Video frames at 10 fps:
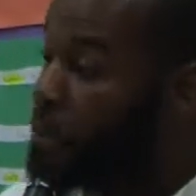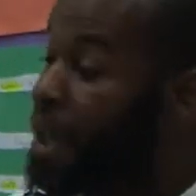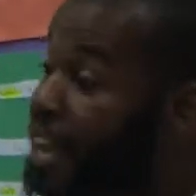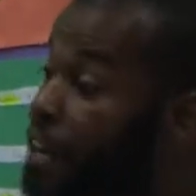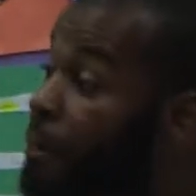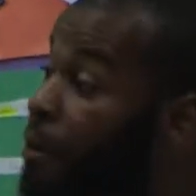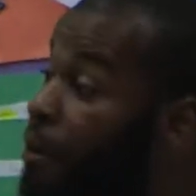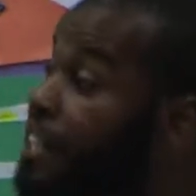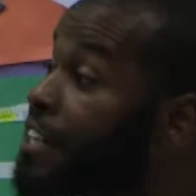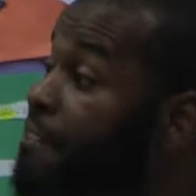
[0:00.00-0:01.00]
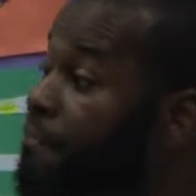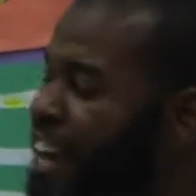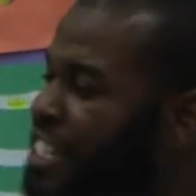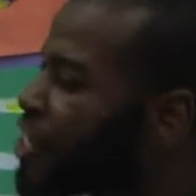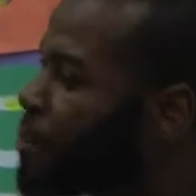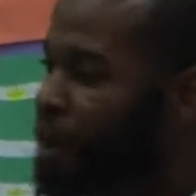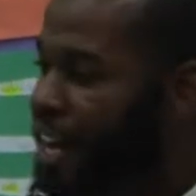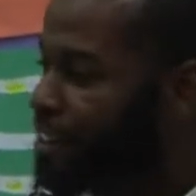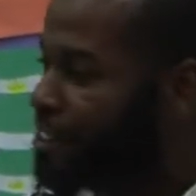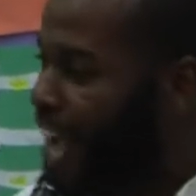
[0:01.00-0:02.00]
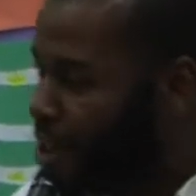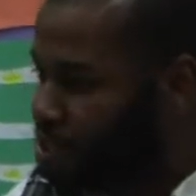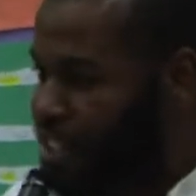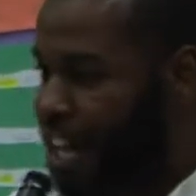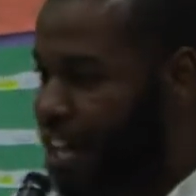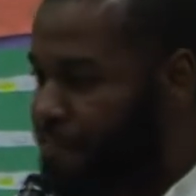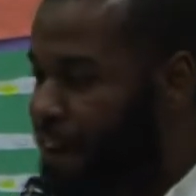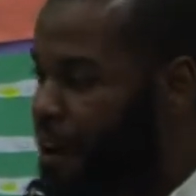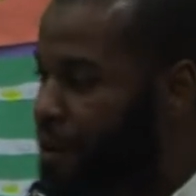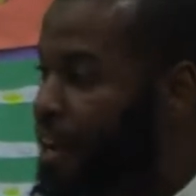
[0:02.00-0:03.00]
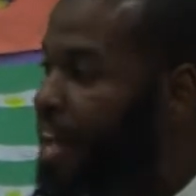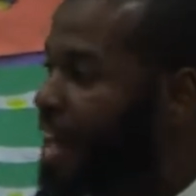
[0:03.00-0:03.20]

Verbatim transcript: we make it a point to invite someone else outside of our